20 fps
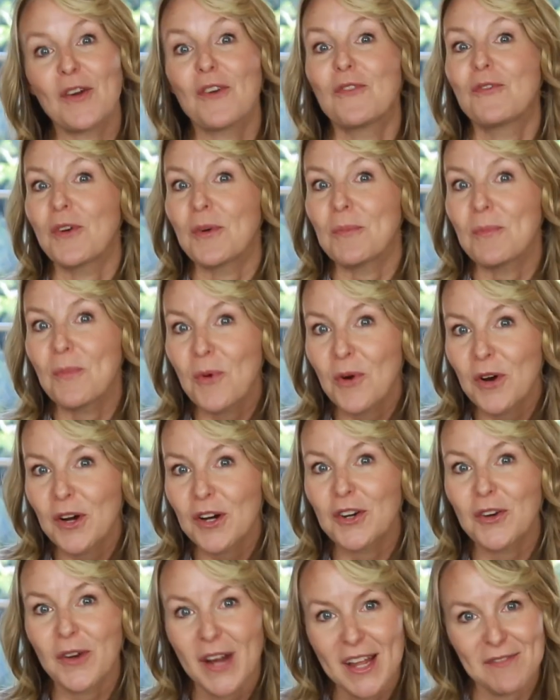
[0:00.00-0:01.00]
for more
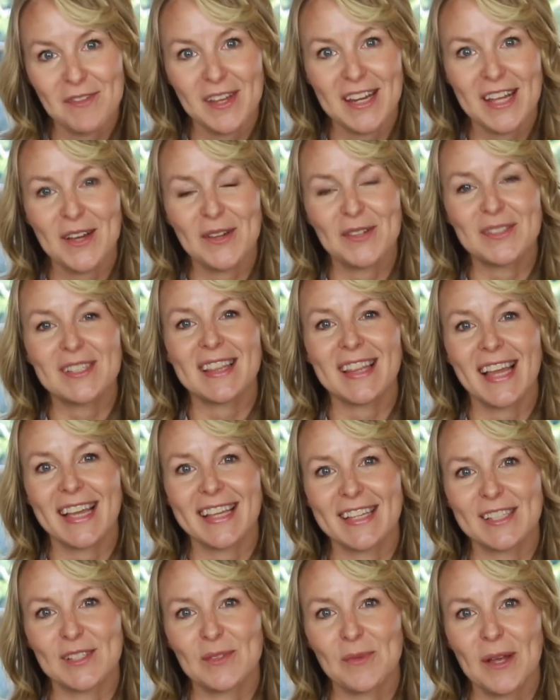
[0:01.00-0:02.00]
great videos like
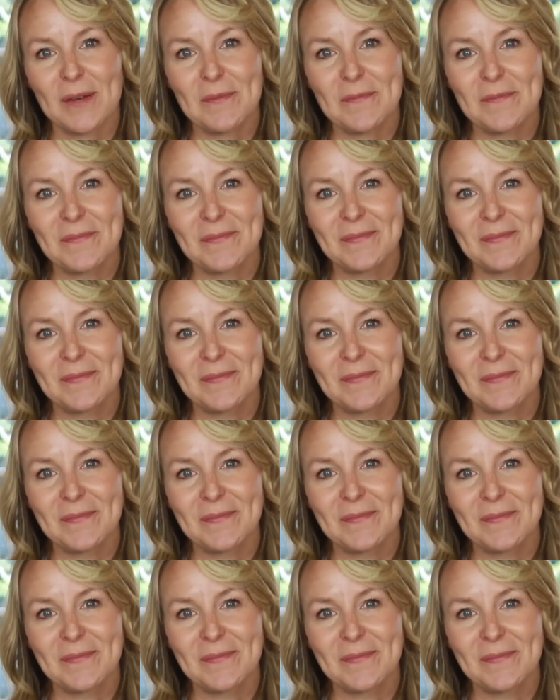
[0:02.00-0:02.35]
this one.